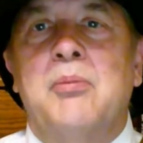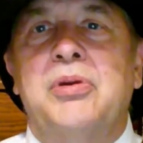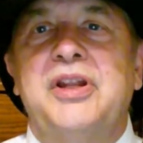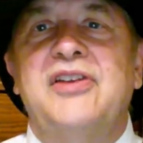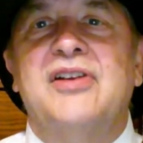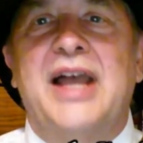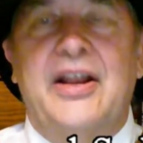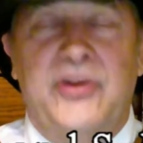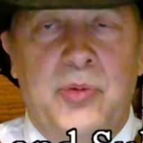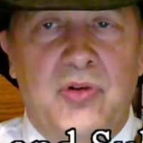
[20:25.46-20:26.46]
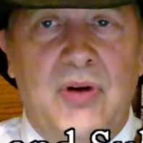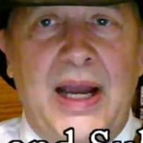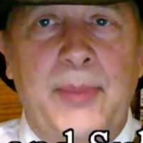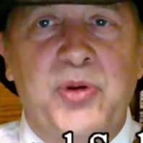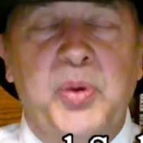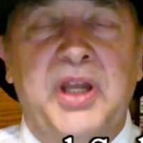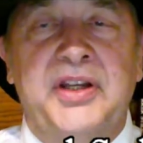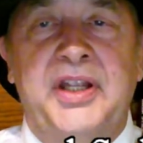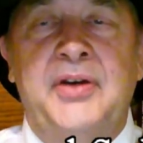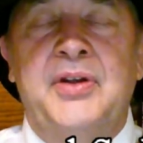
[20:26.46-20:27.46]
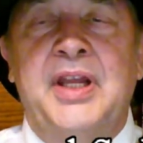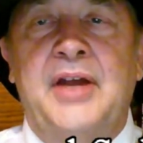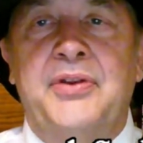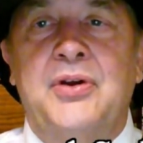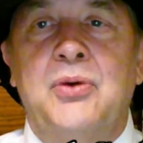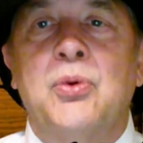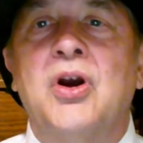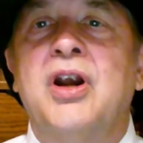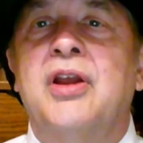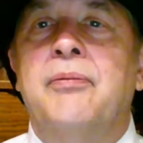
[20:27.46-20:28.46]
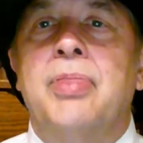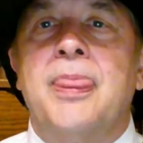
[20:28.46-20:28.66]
Please like and subscribe so we can continue to get out the good word